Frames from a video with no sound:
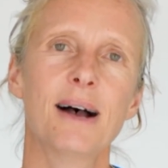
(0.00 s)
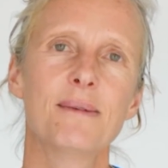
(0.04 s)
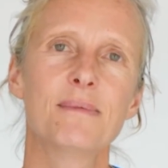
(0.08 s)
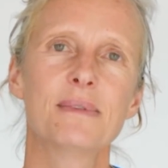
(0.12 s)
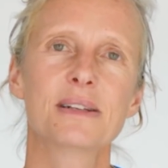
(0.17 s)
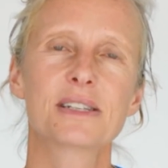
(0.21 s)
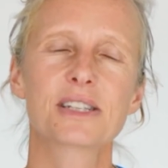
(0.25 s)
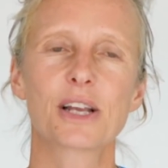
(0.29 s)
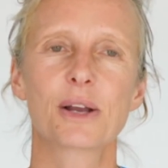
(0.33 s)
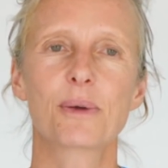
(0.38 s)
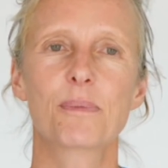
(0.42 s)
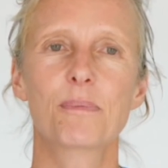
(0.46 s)

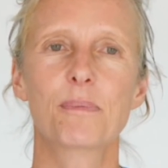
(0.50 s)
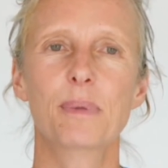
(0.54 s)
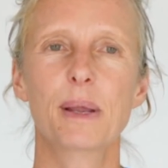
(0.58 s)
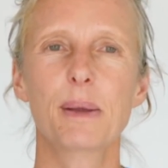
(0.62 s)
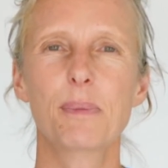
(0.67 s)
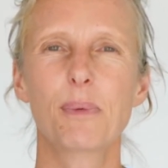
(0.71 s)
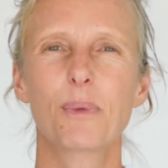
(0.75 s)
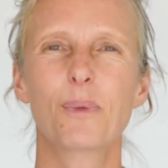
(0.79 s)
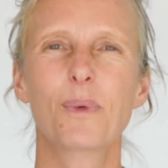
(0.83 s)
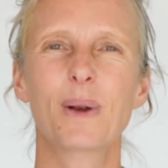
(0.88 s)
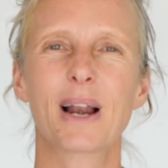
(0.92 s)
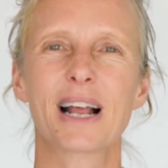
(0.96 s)
So
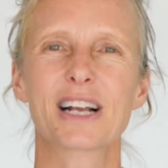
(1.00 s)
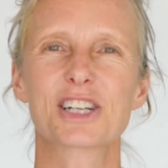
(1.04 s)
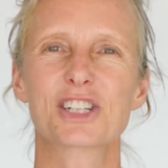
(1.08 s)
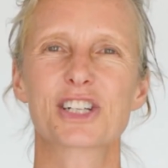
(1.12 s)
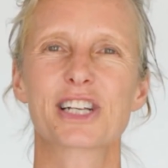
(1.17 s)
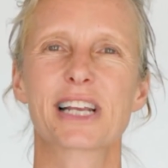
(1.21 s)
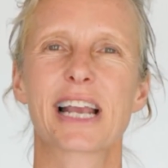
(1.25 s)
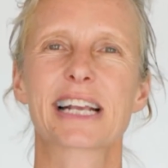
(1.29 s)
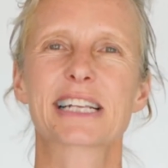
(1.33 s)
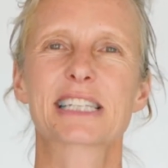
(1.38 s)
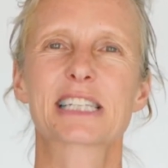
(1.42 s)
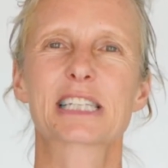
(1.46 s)
people will
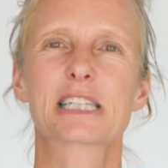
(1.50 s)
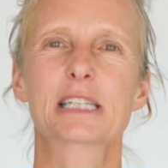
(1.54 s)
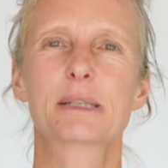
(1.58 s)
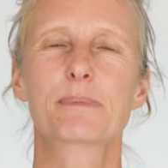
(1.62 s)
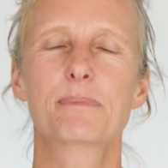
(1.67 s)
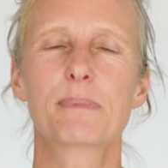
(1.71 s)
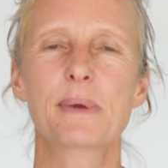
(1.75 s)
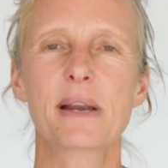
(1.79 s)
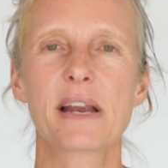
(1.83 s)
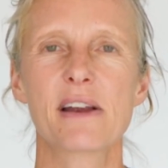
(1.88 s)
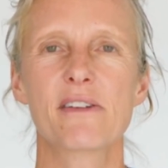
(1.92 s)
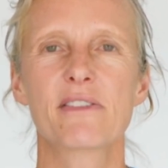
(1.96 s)
actually
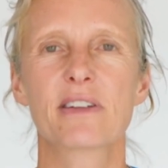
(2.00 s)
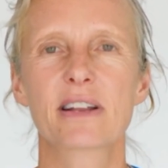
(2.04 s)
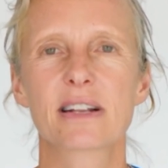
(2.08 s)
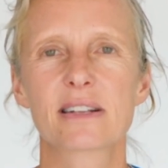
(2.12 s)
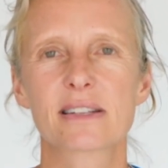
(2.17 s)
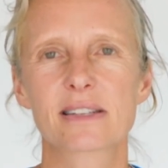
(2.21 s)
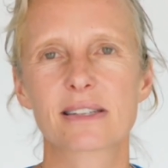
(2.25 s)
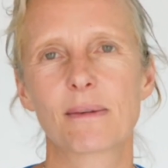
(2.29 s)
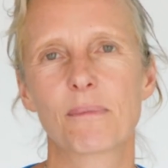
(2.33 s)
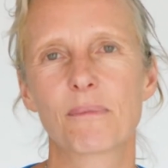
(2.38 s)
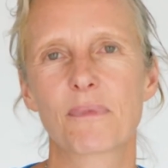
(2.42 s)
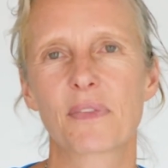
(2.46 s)
experience
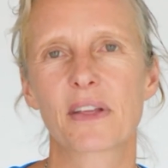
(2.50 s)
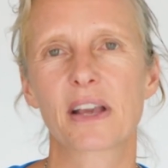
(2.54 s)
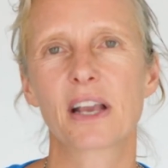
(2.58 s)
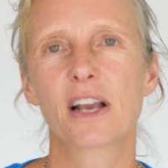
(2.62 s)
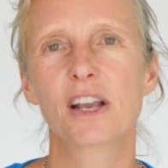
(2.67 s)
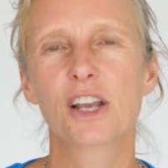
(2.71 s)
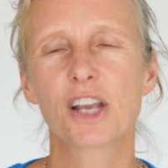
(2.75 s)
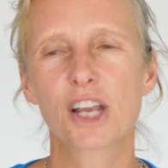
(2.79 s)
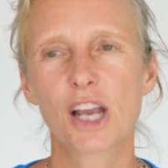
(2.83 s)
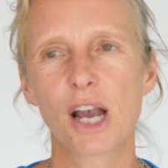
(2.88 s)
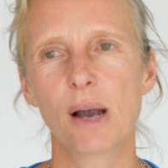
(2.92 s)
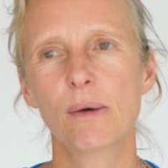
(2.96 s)
something
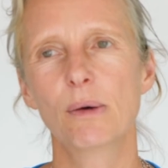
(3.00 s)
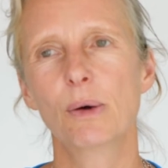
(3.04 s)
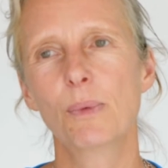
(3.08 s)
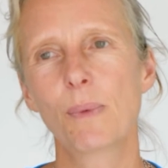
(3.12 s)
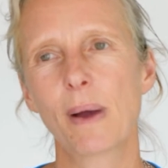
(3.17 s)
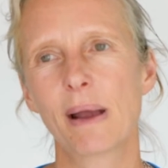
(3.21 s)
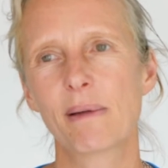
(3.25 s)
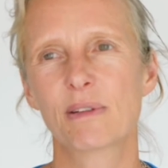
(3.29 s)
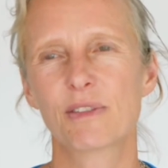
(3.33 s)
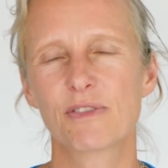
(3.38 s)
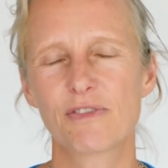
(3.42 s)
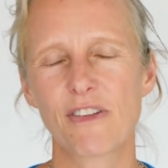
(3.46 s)
and go
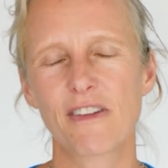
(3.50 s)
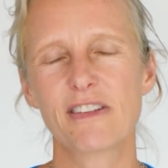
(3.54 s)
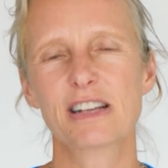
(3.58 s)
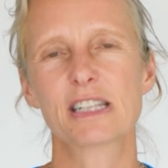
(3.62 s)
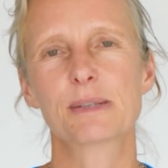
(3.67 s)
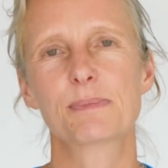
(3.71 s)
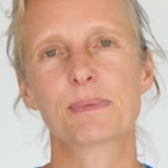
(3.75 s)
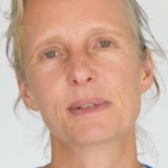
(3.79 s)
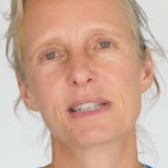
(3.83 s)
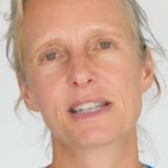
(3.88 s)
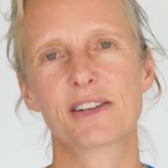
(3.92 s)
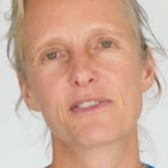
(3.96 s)
away with very
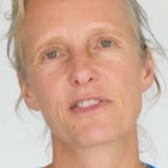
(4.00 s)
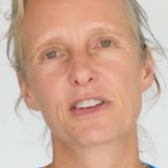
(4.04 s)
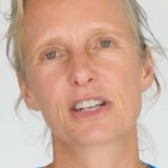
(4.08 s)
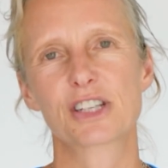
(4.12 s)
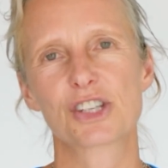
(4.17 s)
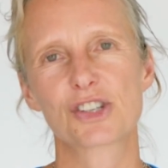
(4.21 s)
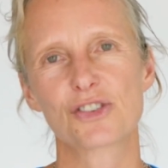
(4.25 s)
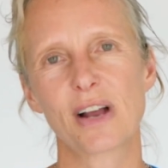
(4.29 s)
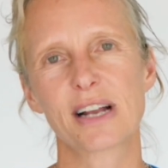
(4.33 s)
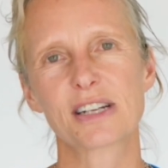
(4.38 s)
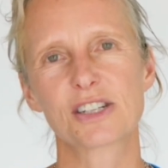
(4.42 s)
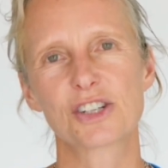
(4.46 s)
specific
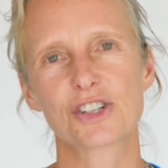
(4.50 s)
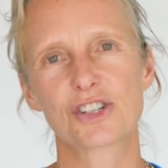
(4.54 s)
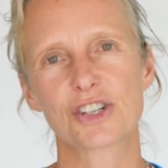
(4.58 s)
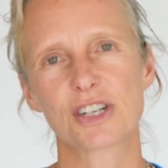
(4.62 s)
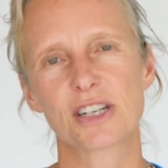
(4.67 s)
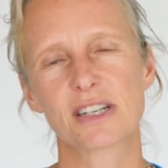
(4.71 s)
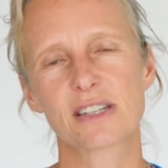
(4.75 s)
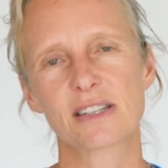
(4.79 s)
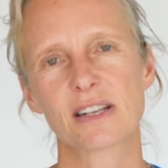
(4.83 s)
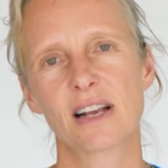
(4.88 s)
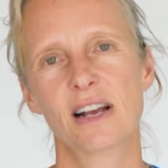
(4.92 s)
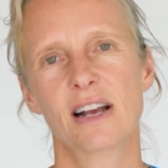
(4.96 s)

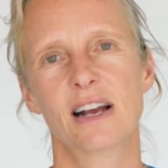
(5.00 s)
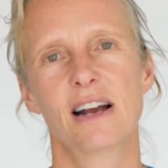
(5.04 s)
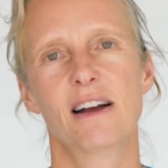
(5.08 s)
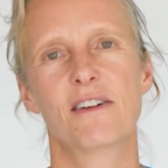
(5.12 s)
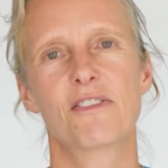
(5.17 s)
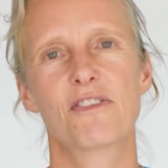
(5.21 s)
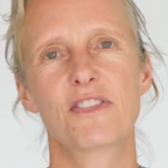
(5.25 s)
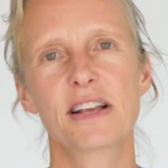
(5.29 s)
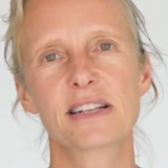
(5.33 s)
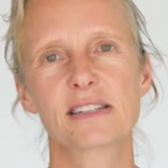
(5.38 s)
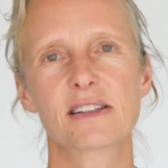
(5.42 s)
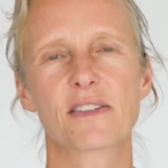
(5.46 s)
strategies of
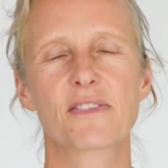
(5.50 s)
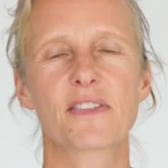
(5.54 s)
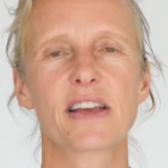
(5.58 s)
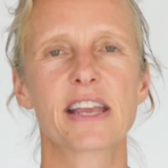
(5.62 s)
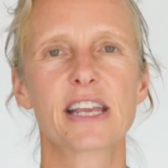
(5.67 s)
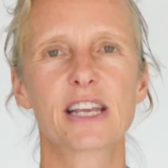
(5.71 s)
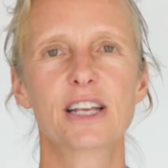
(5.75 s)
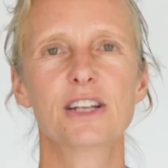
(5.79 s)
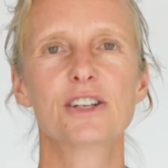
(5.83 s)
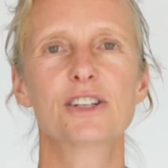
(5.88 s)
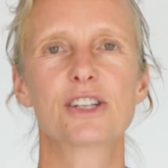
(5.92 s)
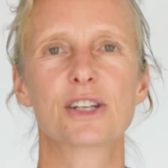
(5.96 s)
things that they
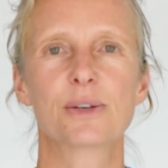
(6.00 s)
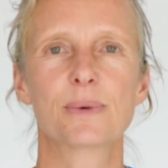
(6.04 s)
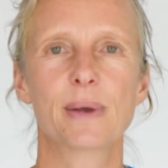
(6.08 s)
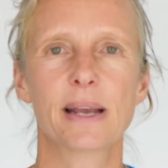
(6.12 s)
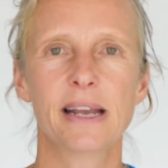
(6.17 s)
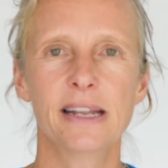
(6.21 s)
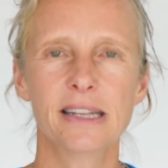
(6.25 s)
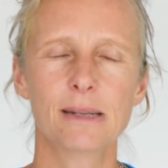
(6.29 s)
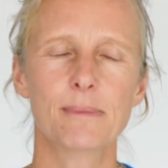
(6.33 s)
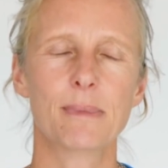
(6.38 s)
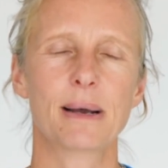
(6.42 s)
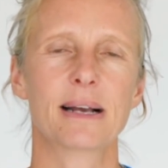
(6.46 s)
can do
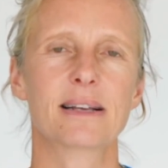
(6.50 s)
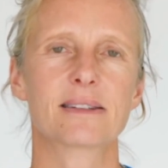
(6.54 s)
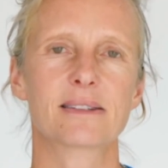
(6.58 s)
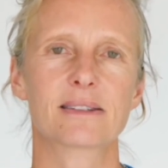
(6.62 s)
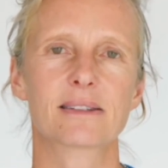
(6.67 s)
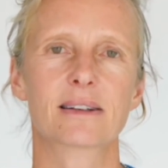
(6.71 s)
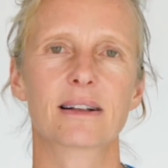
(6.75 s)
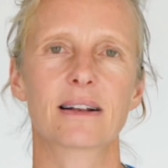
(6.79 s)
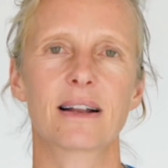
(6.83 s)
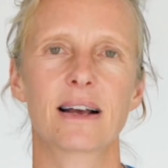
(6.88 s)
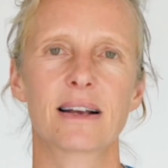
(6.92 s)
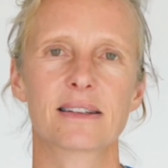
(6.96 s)
in the
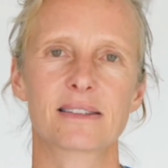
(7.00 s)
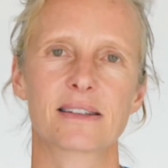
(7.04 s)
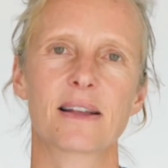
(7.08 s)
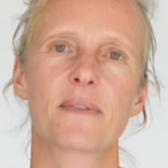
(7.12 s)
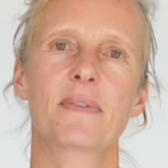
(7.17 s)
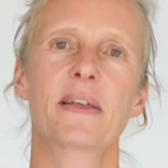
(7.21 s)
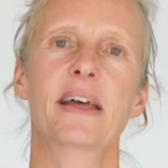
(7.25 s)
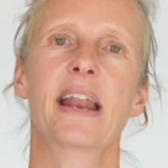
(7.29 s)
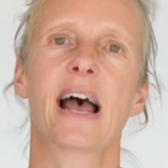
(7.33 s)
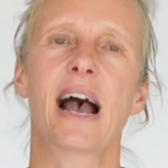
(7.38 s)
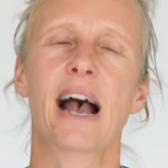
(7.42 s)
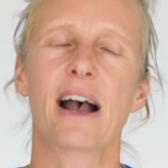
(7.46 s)
masterclass and
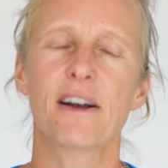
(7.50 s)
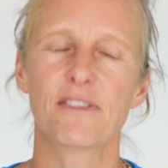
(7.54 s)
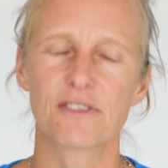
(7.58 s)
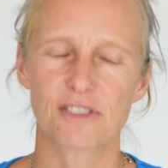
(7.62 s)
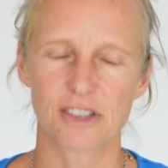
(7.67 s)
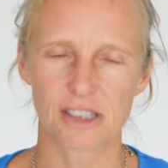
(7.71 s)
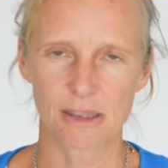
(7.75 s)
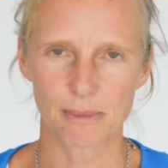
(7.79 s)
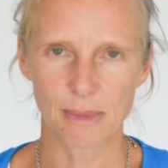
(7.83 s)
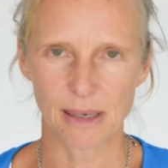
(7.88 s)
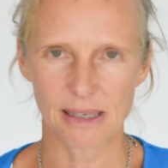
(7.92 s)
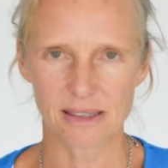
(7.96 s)
then after
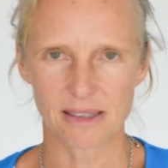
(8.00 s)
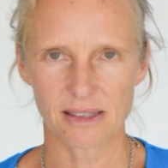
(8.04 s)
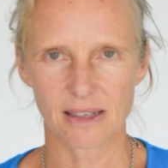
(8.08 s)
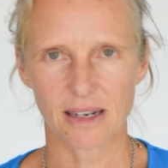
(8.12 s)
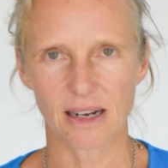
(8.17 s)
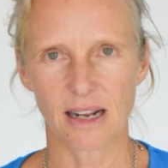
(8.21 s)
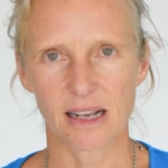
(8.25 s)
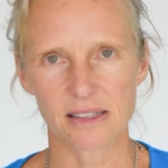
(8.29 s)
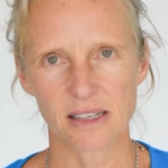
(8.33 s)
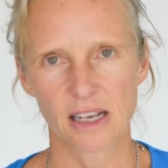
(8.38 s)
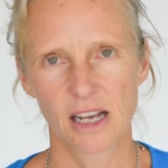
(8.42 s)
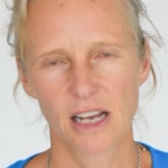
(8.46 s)
the
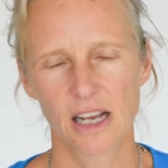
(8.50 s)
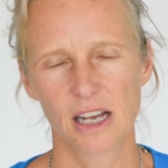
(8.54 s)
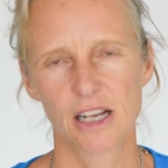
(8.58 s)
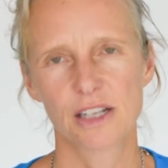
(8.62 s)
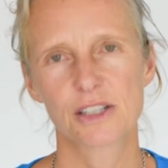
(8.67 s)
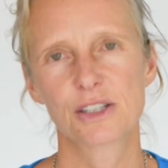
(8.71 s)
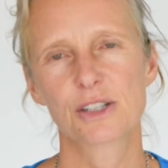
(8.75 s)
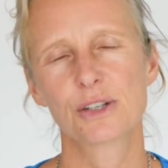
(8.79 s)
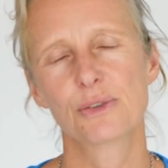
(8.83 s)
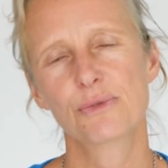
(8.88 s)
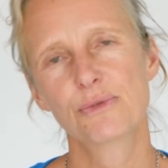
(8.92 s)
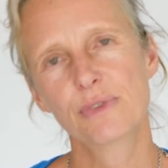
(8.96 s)
masterclass
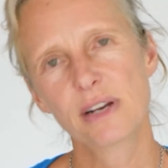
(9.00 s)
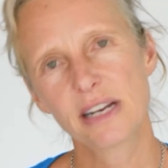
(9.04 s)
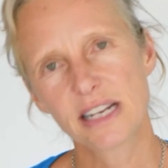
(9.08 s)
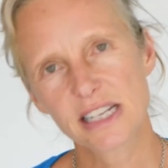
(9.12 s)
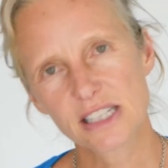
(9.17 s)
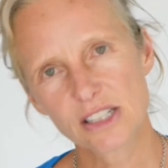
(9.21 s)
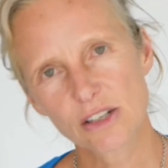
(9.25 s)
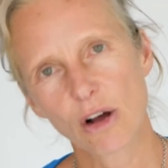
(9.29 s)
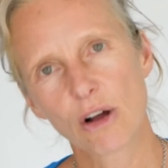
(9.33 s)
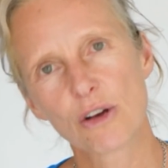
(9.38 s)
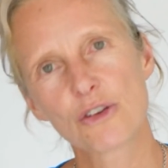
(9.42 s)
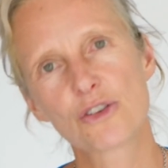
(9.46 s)
to really
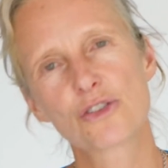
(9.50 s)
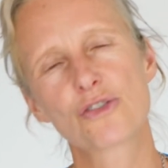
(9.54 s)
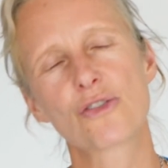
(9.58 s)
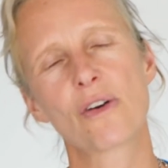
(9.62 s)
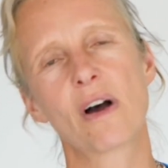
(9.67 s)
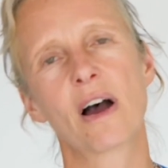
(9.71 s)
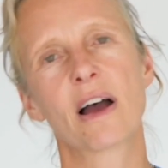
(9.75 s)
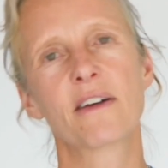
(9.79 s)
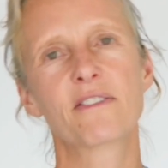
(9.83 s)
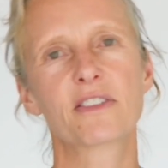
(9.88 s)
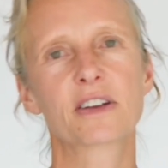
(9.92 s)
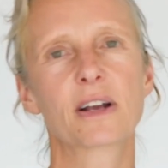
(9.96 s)
start
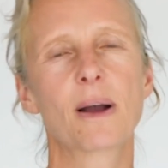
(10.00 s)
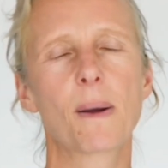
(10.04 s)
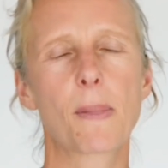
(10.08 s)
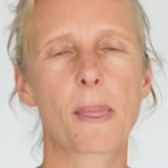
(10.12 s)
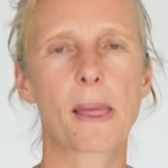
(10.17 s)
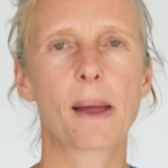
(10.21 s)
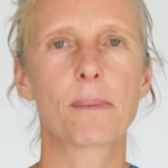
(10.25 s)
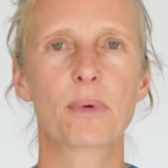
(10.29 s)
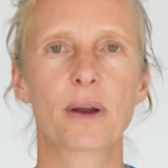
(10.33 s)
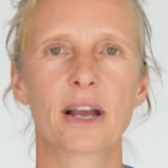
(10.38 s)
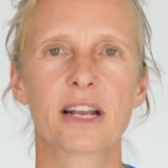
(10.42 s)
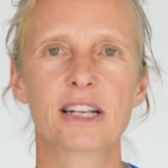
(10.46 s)
driving up
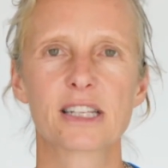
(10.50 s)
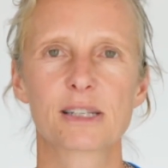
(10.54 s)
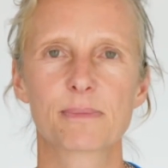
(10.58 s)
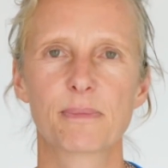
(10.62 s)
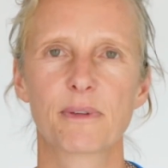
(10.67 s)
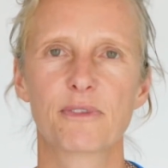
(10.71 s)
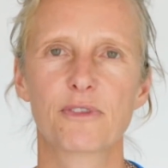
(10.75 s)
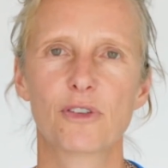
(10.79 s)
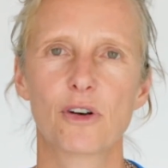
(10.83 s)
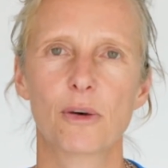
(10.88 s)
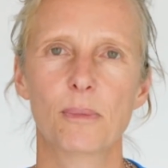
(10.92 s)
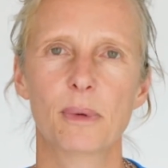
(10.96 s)
their brain's
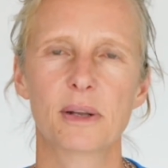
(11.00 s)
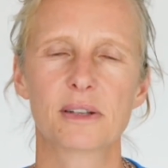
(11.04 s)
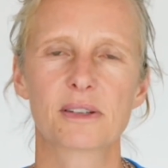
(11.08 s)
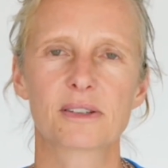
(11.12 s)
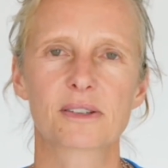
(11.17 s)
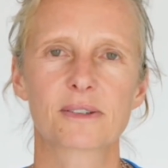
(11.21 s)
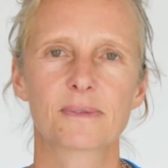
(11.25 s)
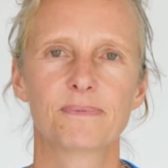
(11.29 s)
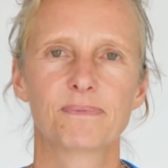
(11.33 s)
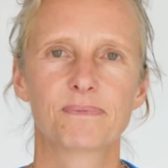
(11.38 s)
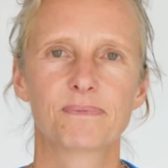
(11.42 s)
performance.